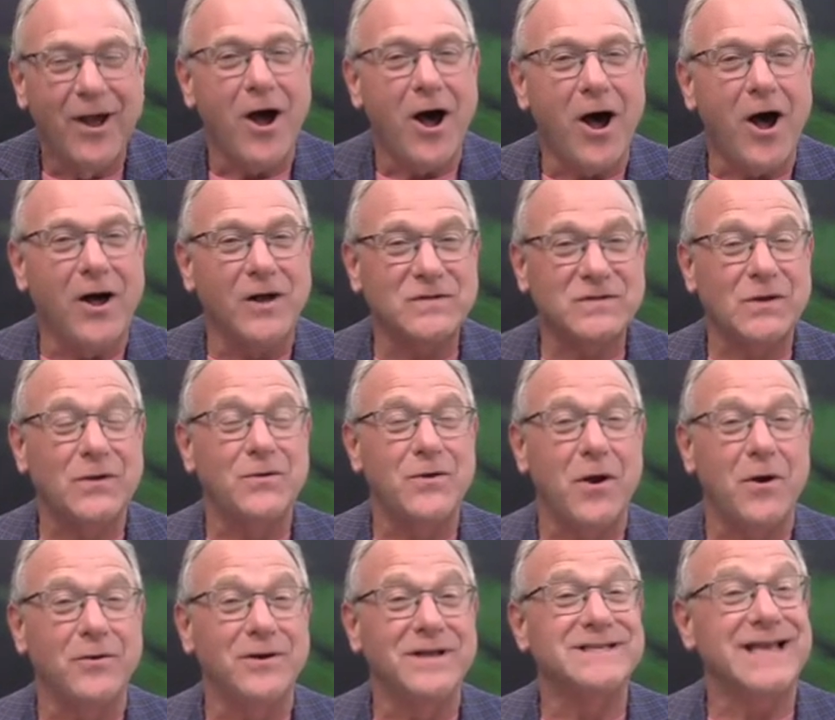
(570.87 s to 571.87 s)
also
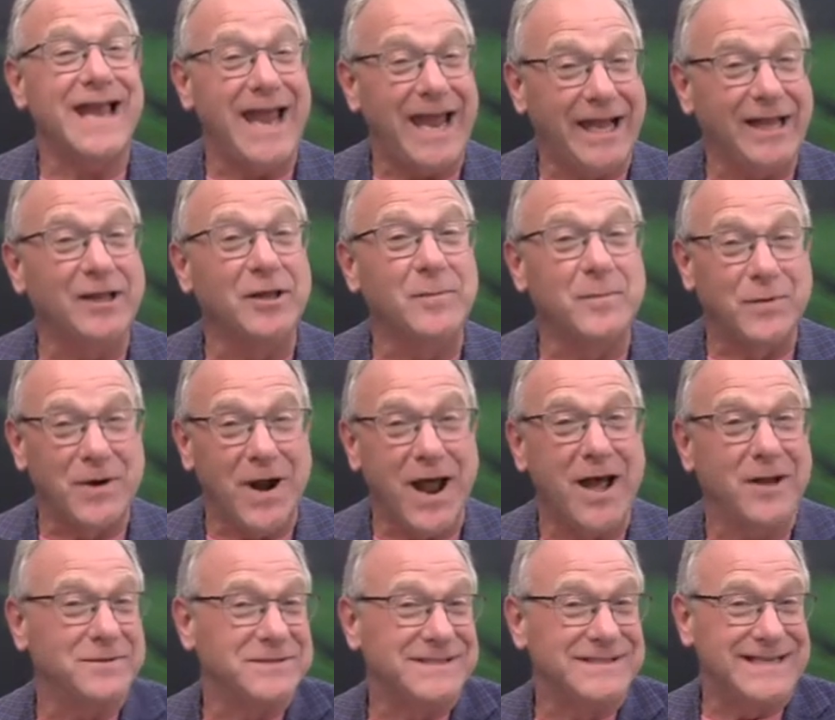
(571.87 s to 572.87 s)
known as Ayla
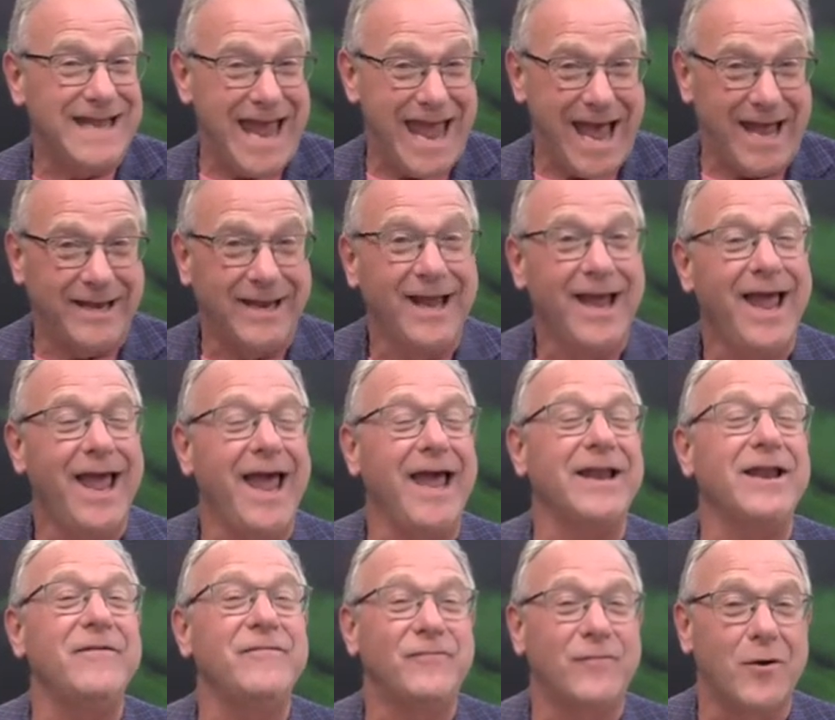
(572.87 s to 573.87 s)
Brown's dad and
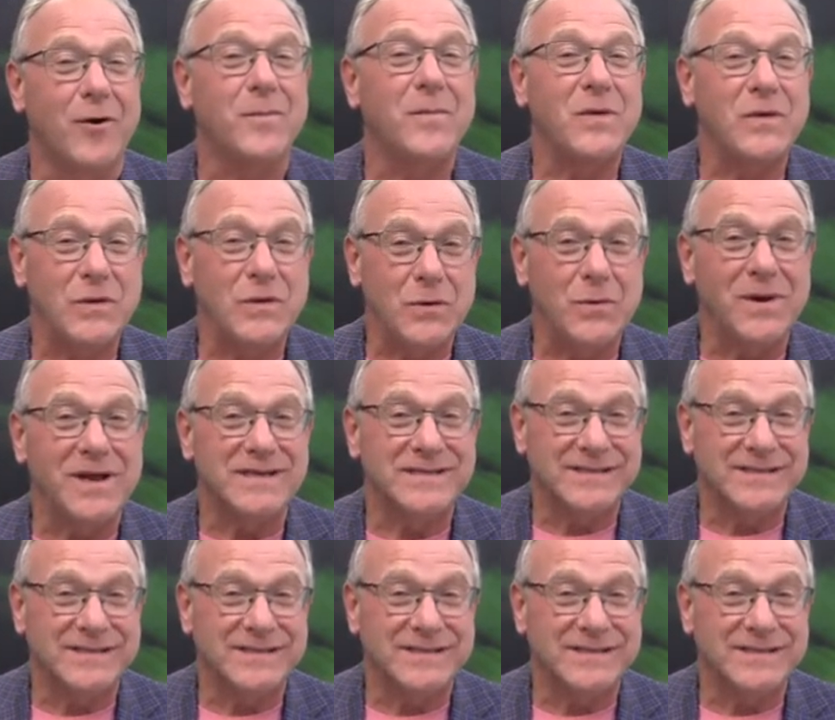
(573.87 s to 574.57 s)
a former U.S.